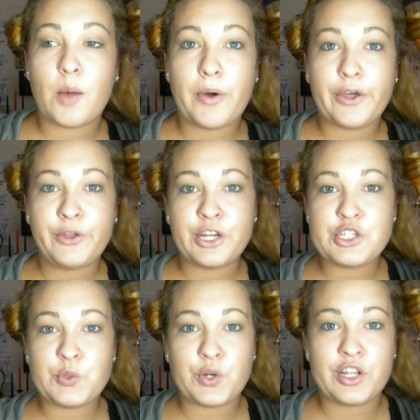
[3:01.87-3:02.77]
I'm probably
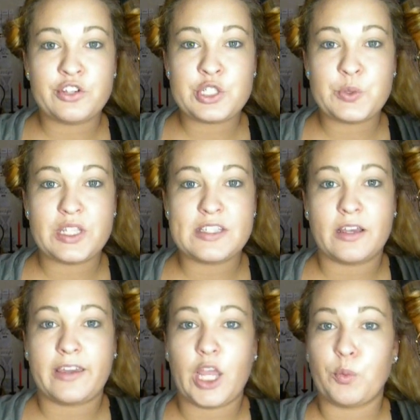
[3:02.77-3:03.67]
going to do 1 or 2 of
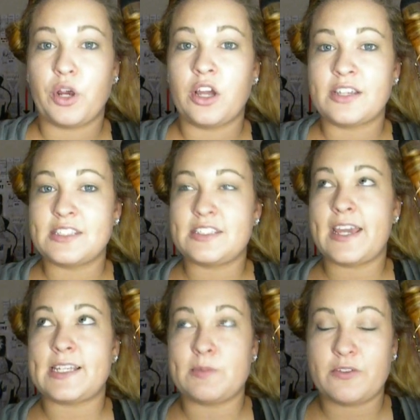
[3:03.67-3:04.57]
these on camera because
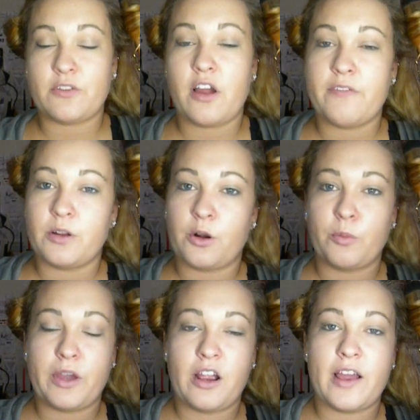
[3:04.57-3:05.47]
it takes me forever to
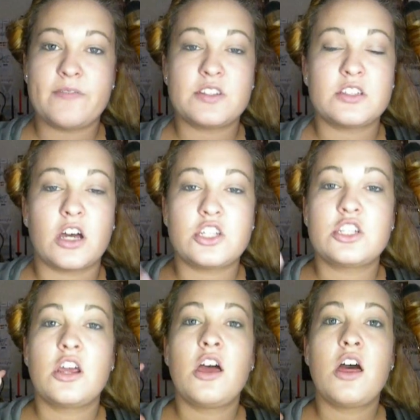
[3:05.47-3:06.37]
curl my hair. I have
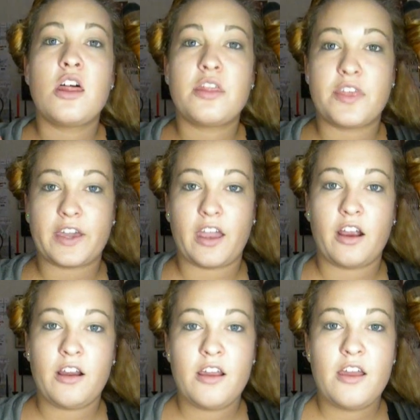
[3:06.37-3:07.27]
such thick
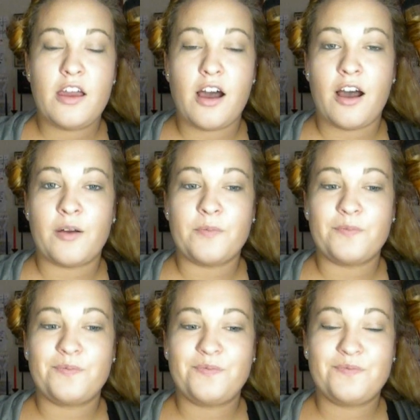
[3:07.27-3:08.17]
hair.
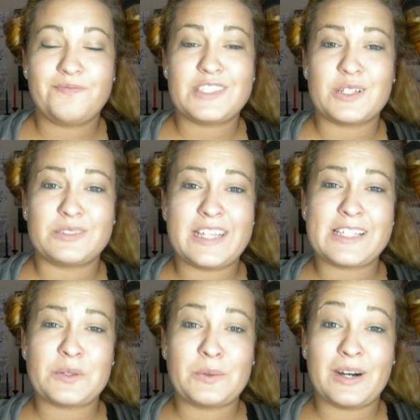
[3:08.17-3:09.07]
So it
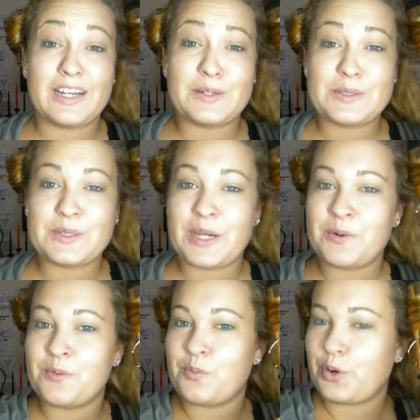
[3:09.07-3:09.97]
takes a while. So
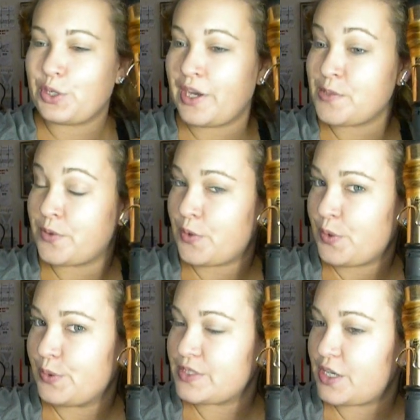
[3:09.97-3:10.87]
I won't bore you guys with the
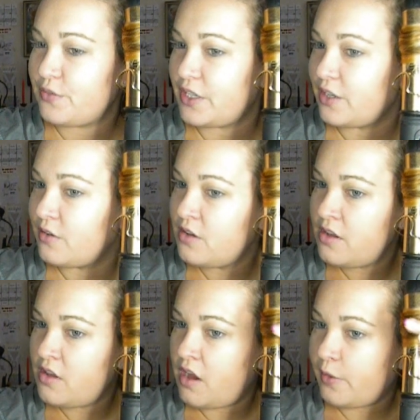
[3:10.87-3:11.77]
whole entire video.
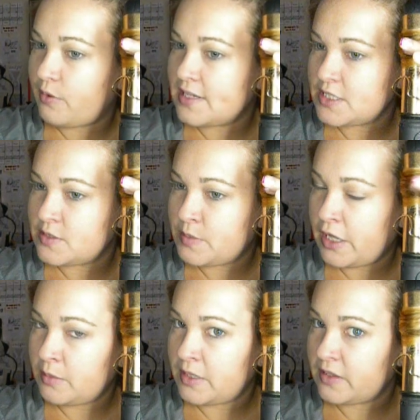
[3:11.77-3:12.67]
Otherwise, this will
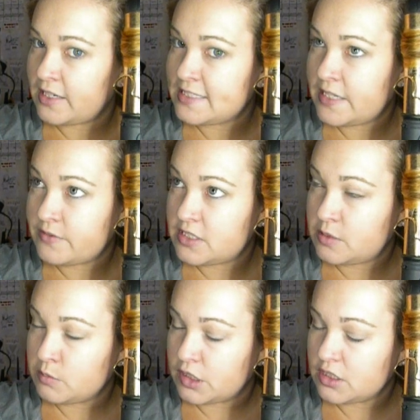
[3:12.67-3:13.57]
probably be in like
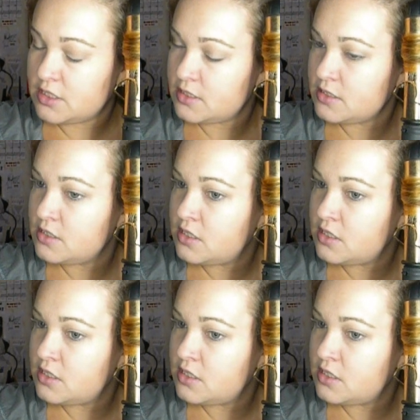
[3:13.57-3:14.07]
17 parts.